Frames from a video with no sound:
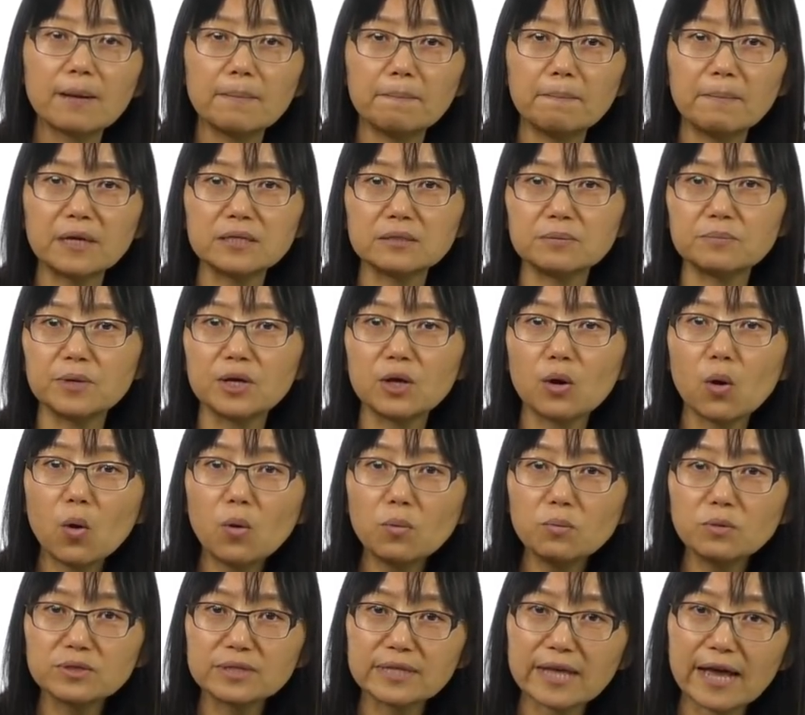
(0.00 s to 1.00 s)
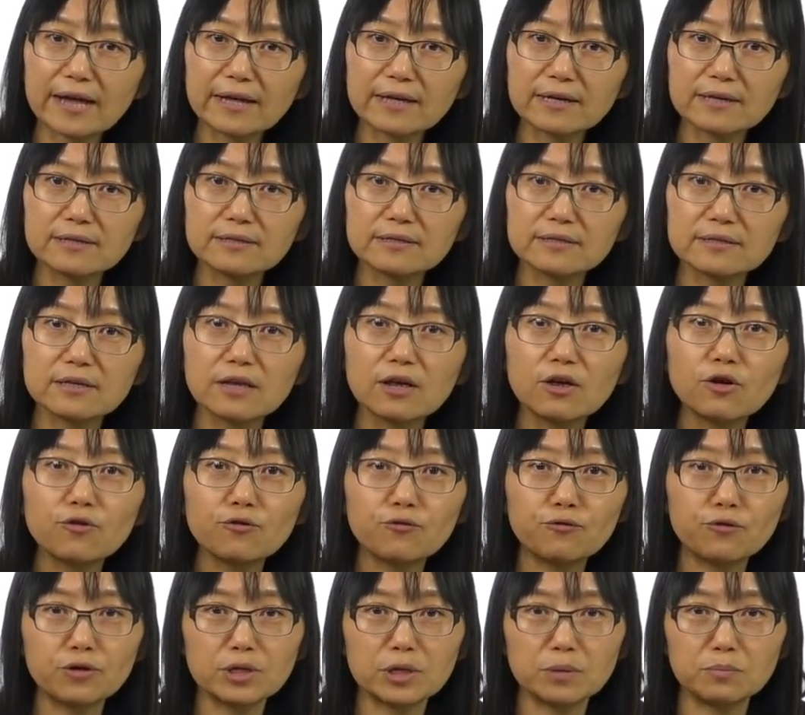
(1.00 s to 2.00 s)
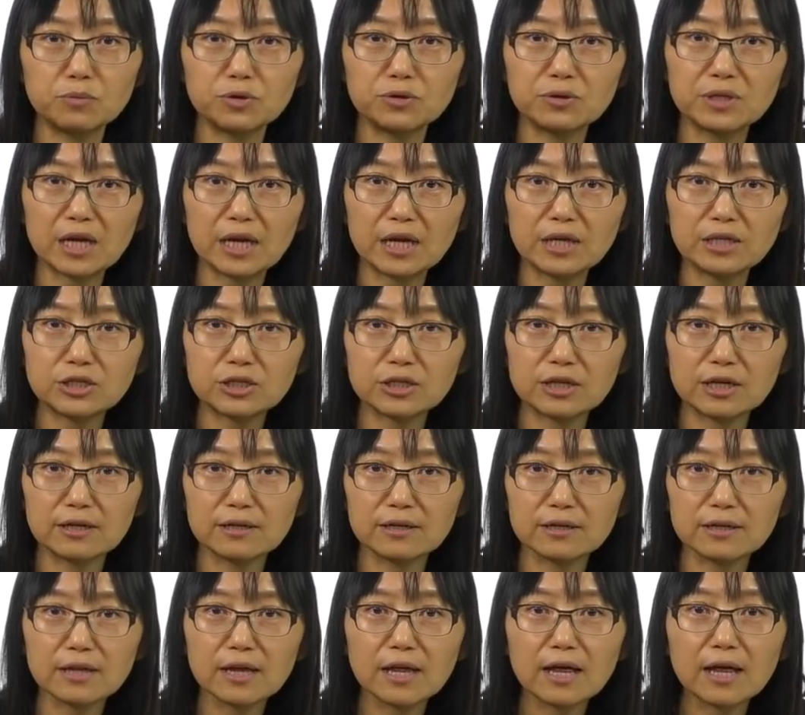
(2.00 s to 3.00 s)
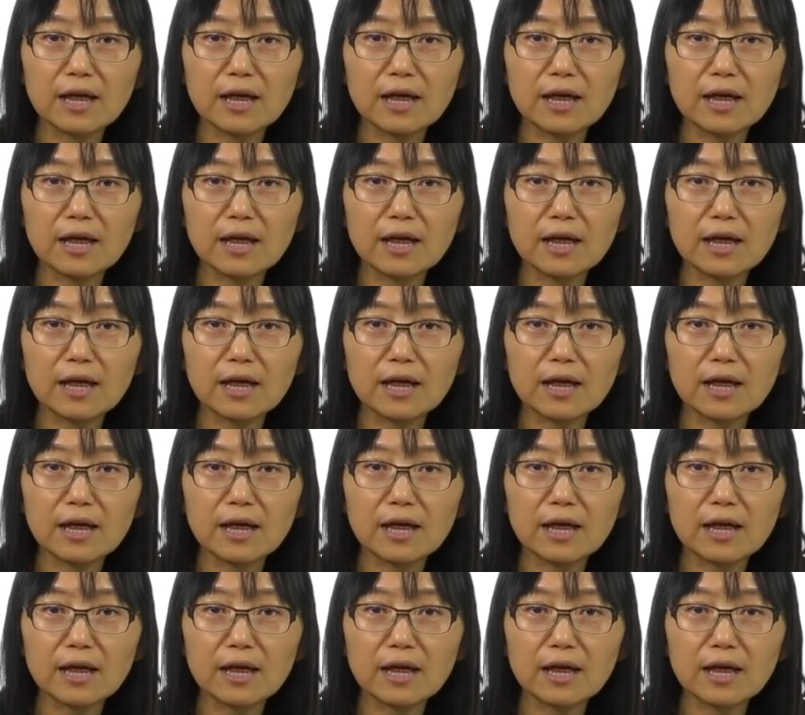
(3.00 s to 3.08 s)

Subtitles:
must be homozygous for the mutation